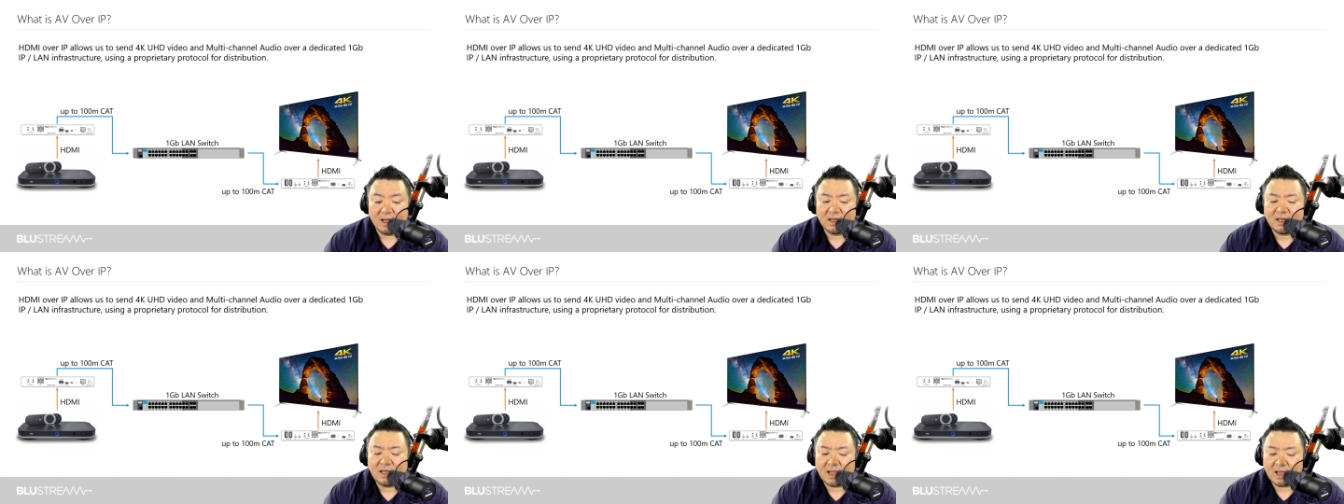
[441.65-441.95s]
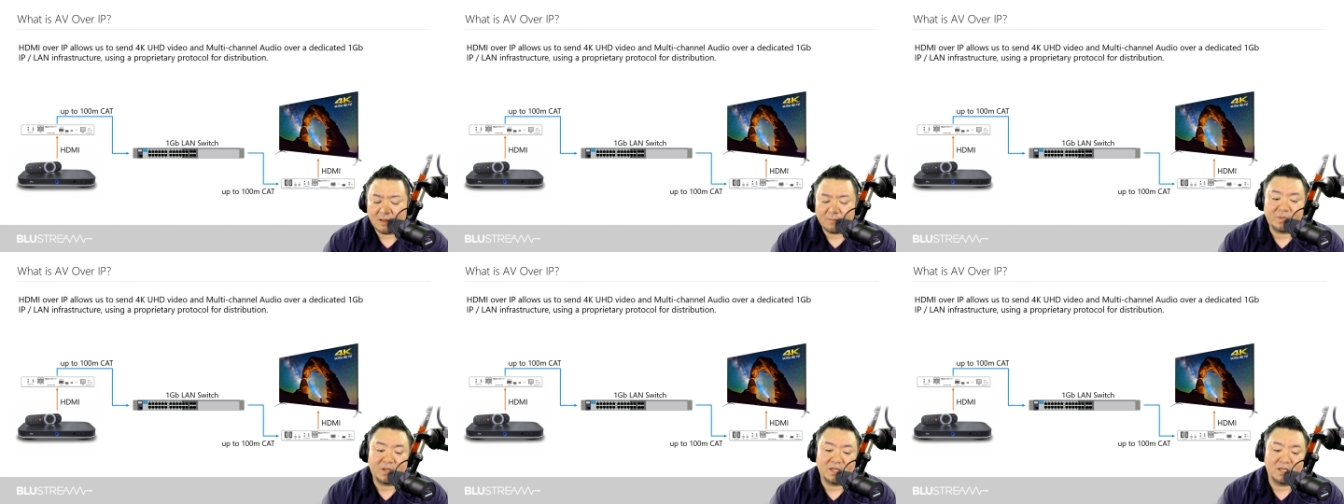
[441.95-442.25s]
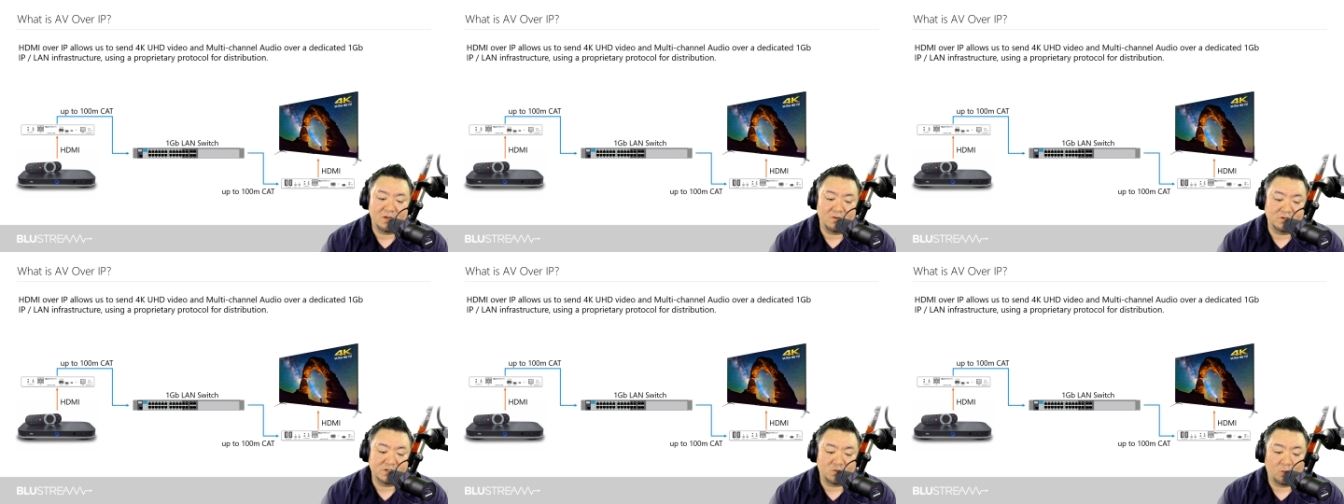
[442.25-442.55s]
can't be
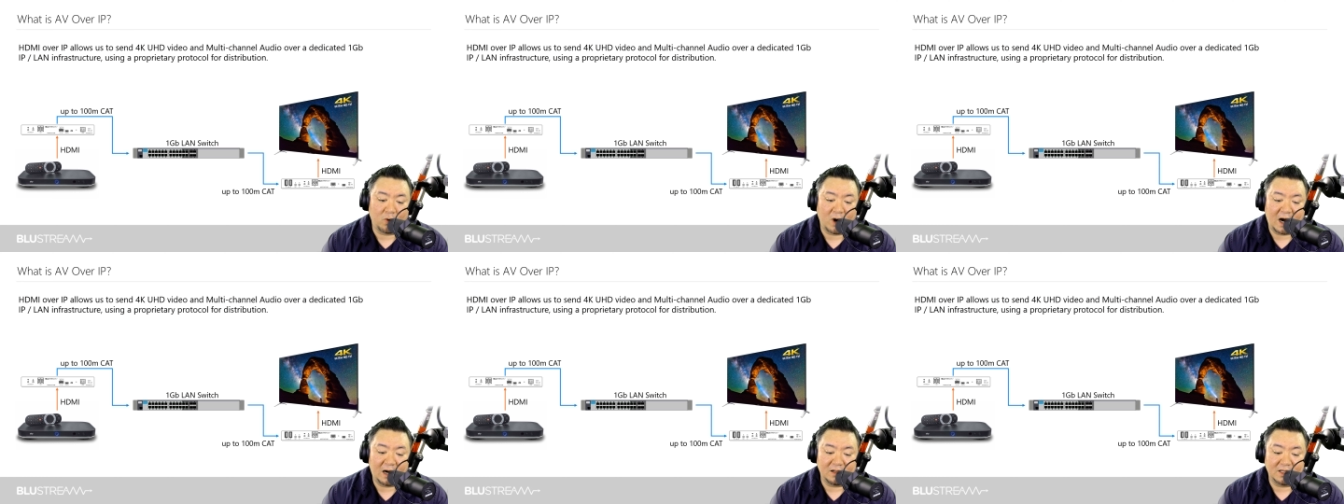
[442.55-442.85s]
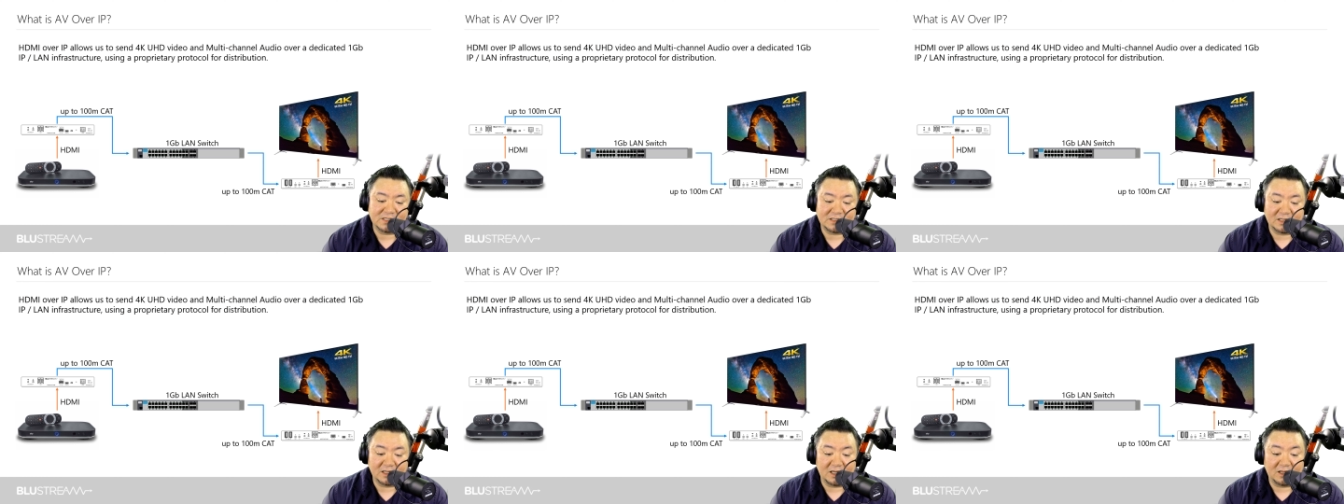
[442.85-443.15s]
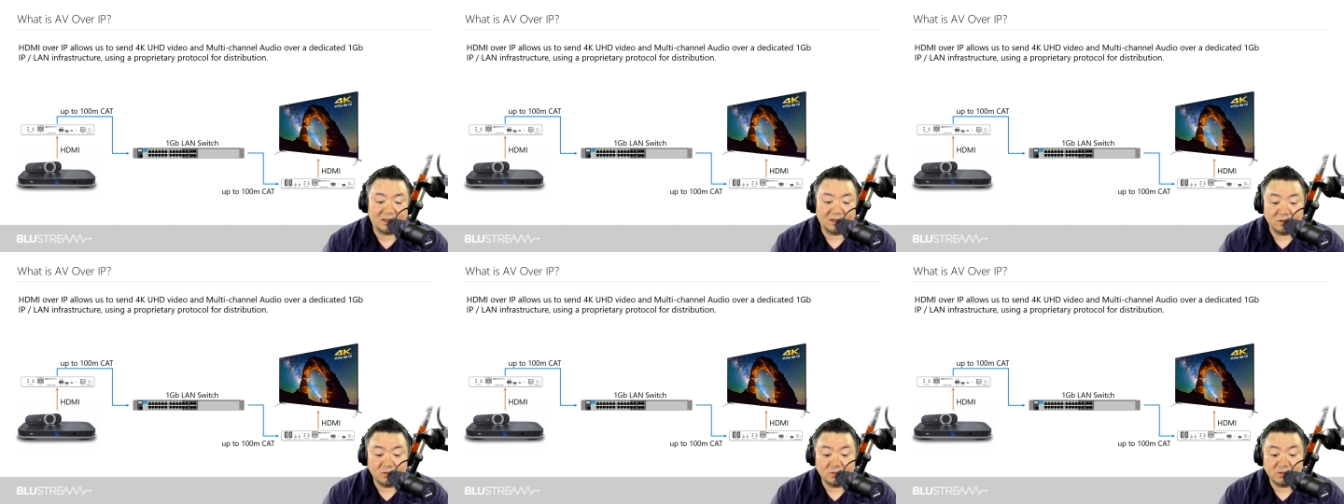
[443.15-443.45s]
used
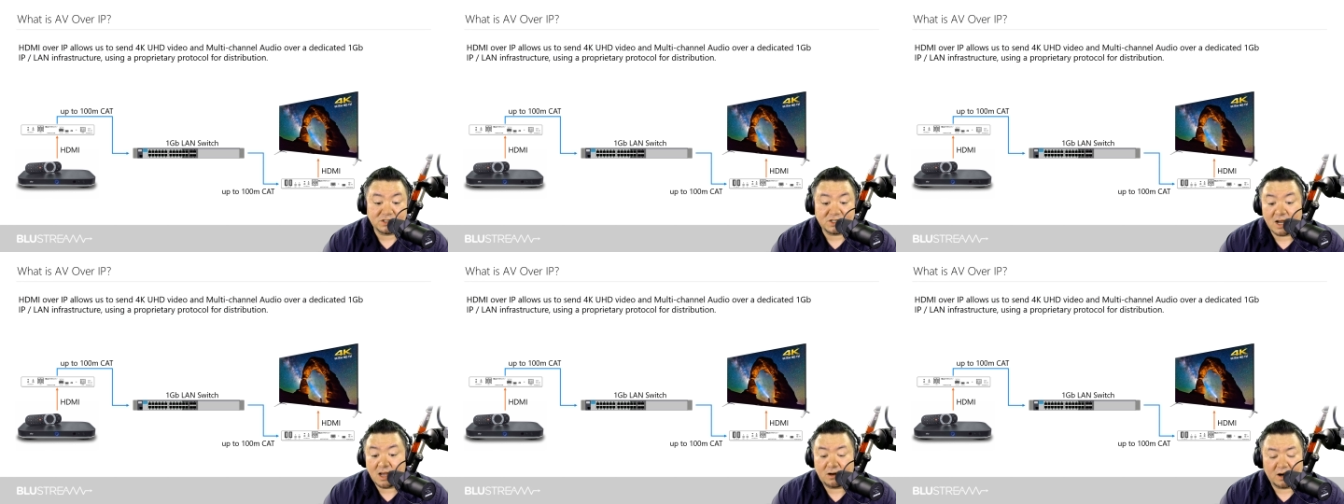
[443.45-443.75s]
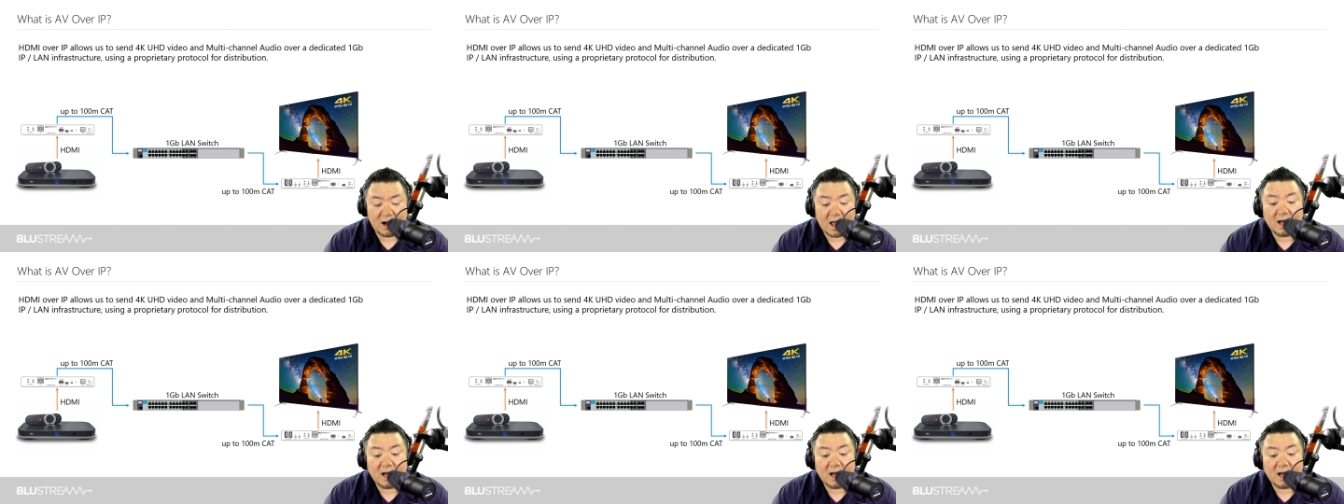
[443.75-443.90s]
wirelessly through standard